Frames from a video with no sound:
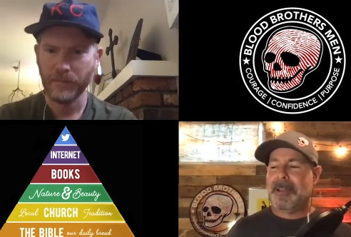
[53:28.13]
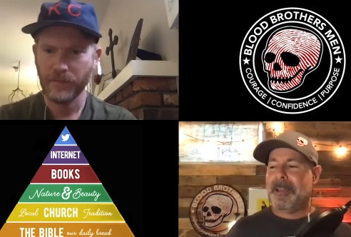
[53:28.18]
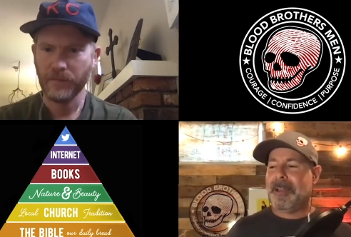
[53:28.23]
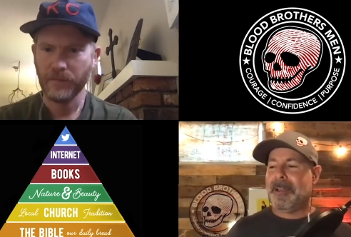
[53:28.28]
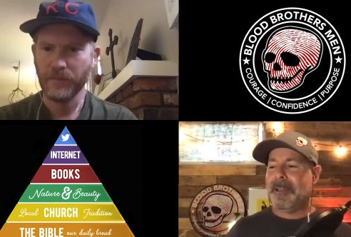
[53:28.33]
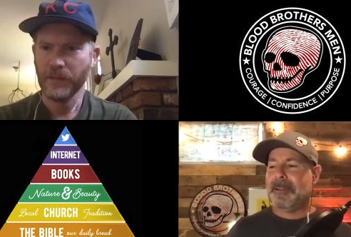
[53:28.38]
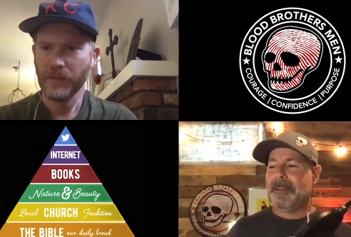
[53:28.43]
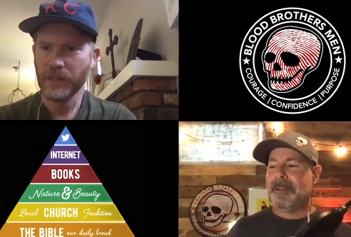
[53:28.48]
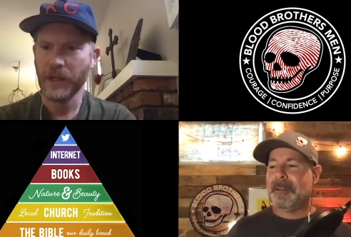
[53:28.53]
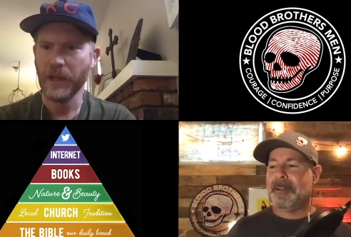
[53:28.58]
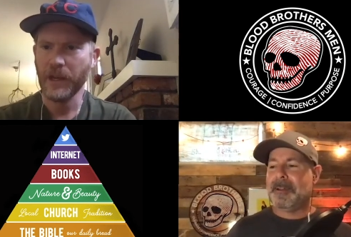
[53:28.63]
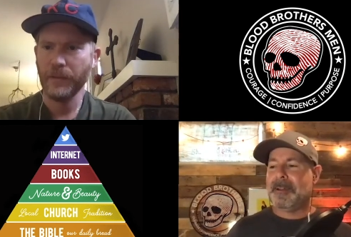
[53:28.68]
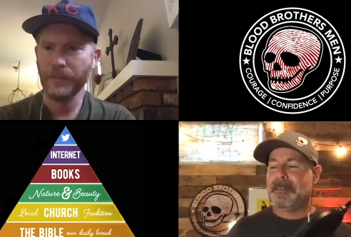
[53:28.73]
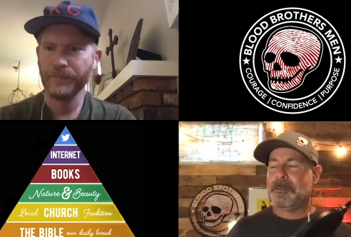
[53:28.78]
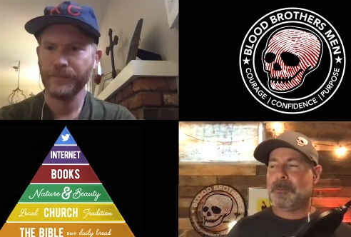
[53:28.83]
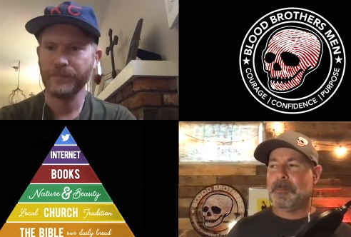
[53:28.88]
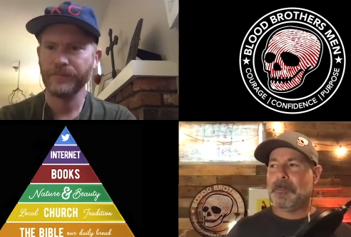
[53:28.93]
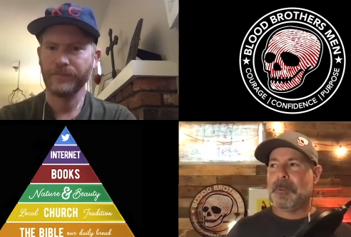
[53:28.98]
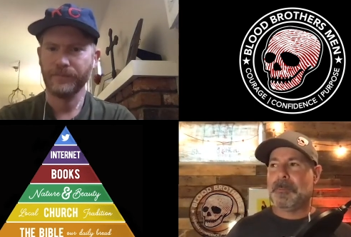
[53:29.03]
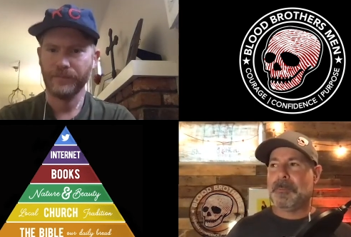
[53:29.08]
Speaker 1: And uh, yeah. I
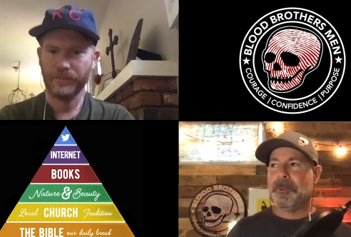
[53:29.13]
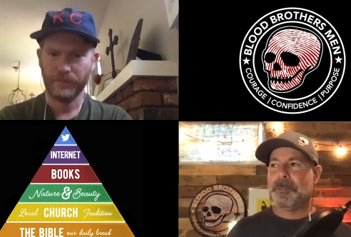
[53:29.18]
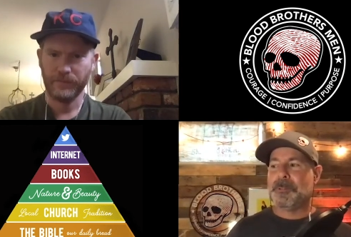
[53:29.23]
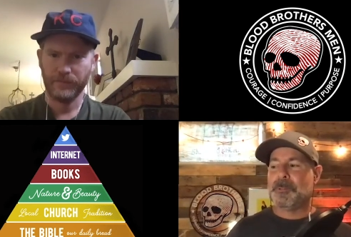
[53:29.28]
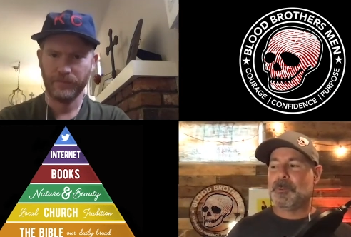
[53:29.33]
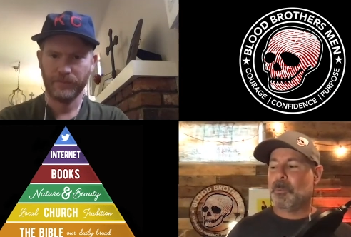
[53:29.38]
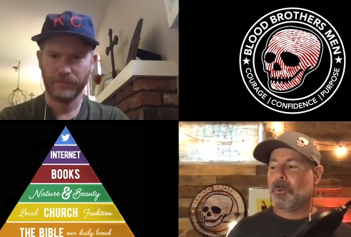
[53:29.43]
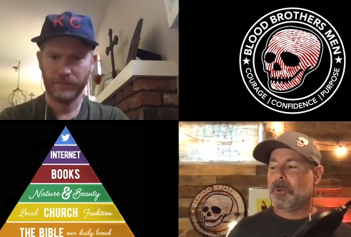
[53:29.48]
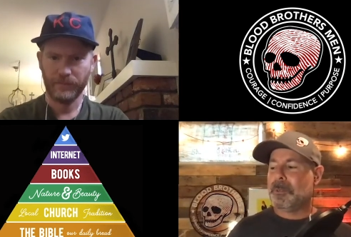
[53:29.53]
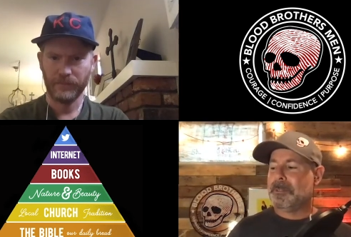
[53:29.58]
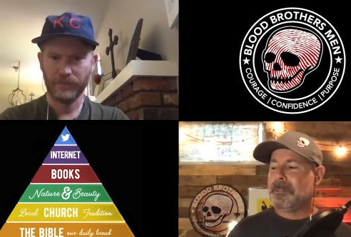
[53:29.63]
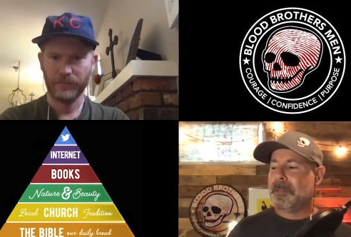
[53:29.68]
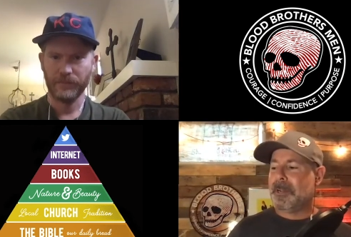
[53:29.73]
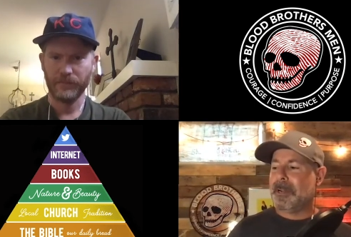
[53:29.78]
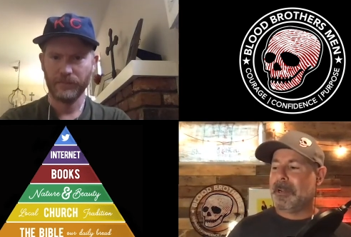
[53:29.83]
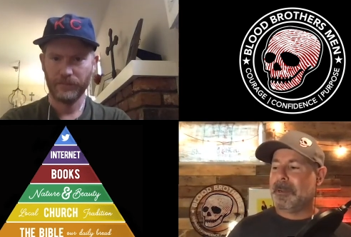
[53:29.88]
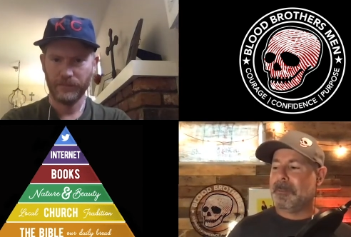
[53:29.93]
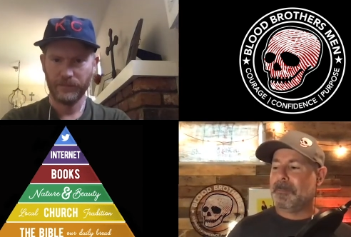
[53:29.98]
just remember this one time